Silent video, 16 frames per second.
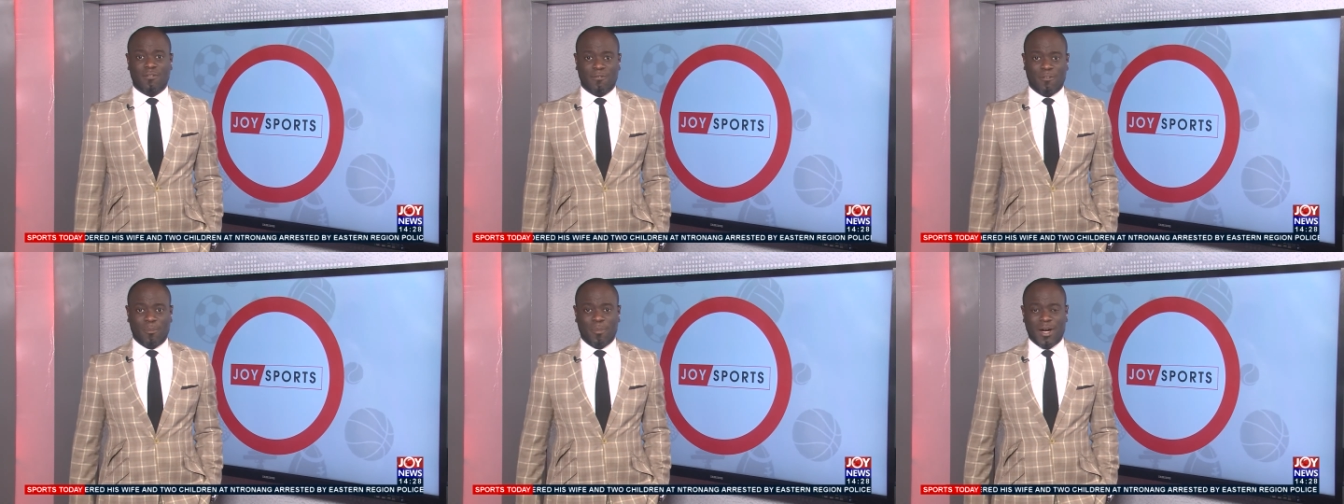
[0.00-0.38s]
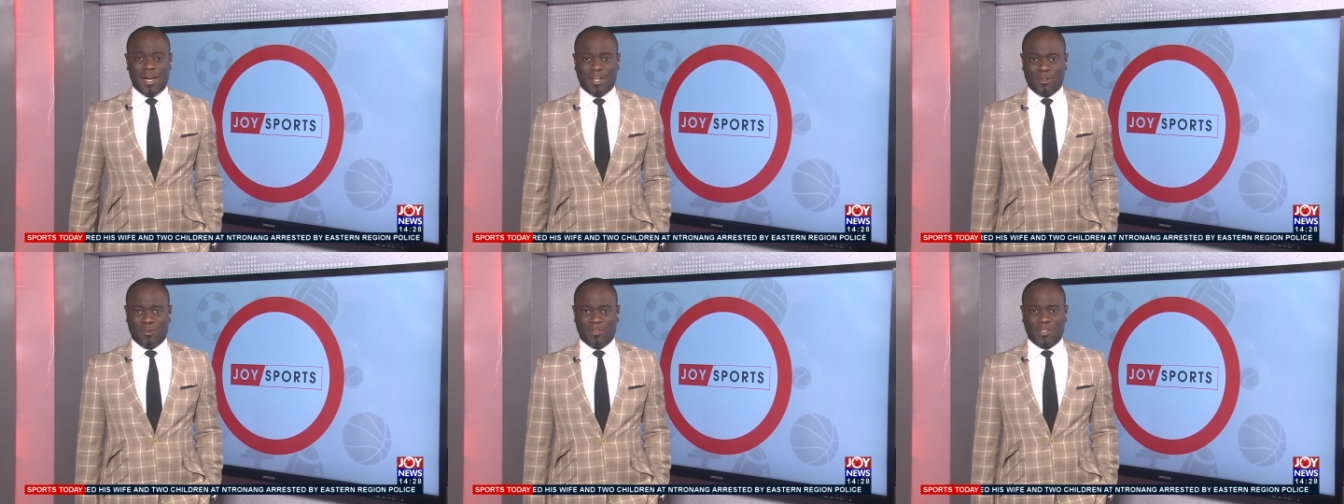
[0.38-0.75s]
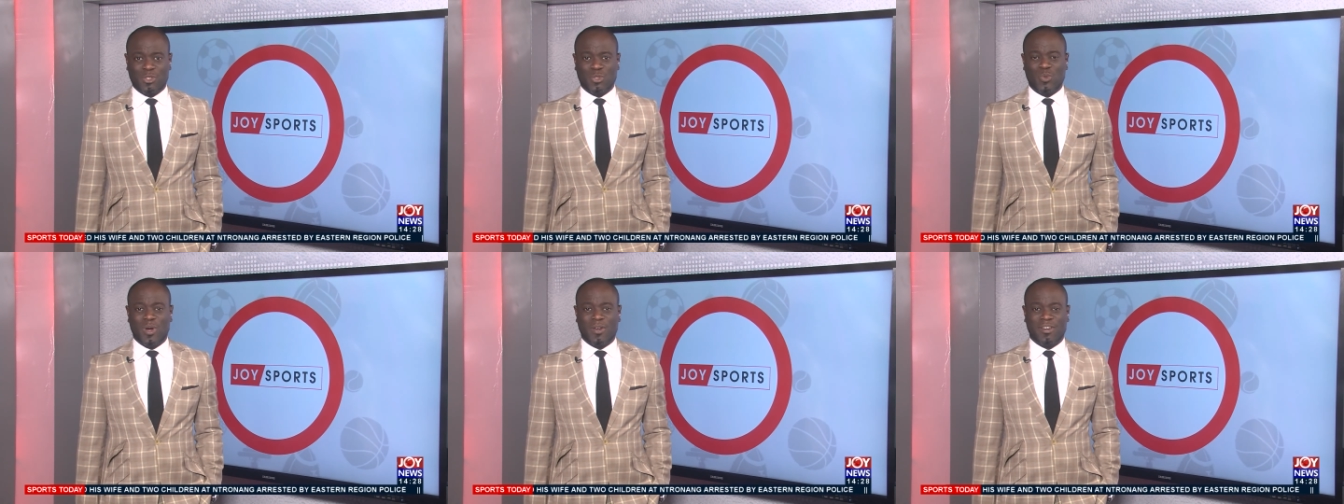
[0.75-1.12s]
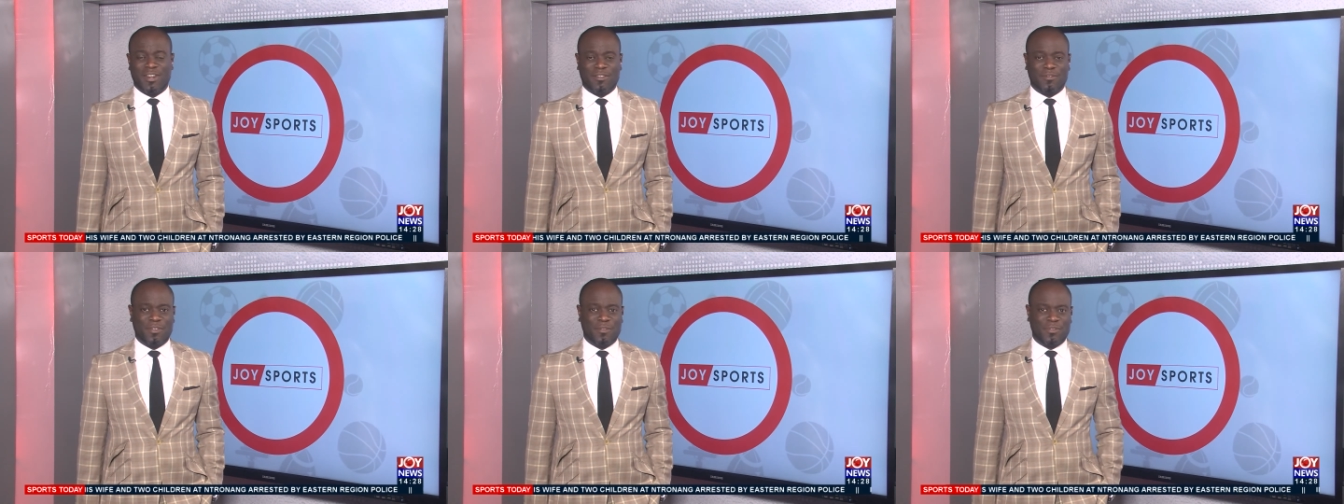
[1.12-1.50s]
for part of the
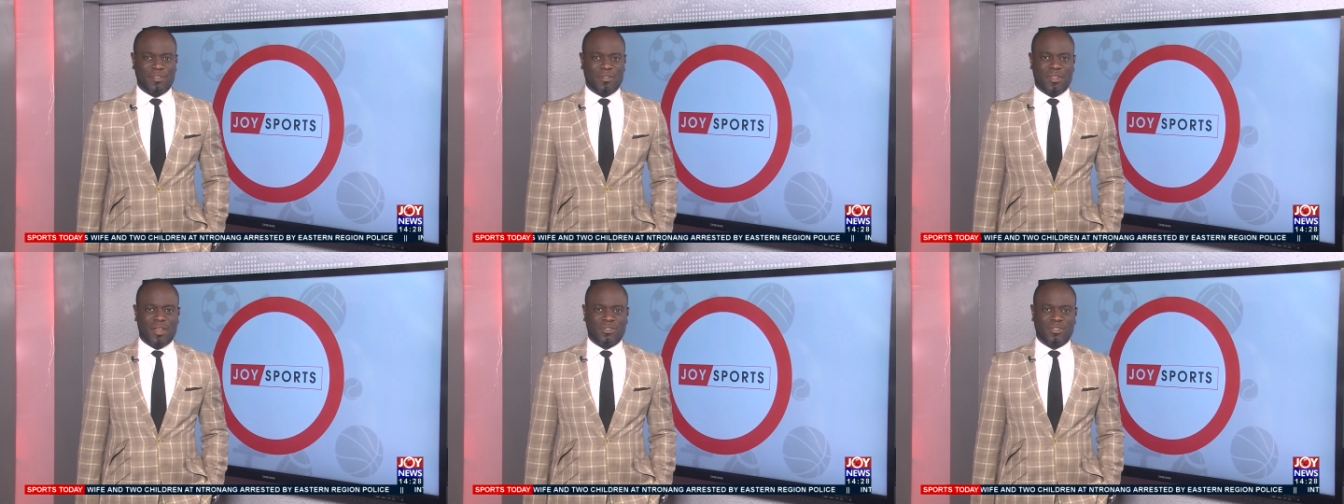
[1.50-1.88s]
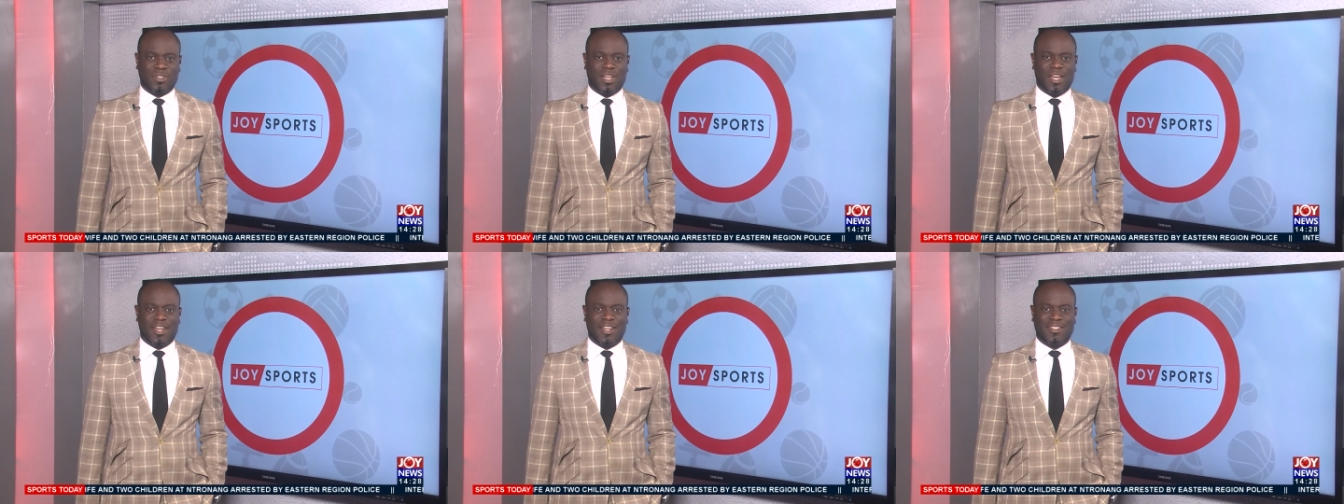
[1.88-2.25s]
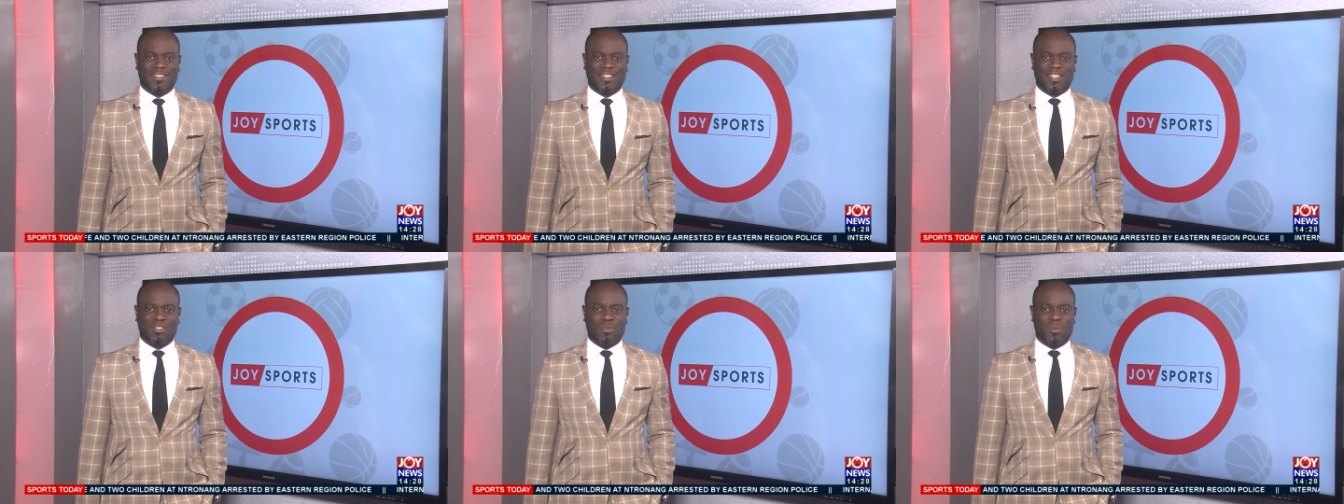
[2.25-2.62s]
250,000 Ghana cedis.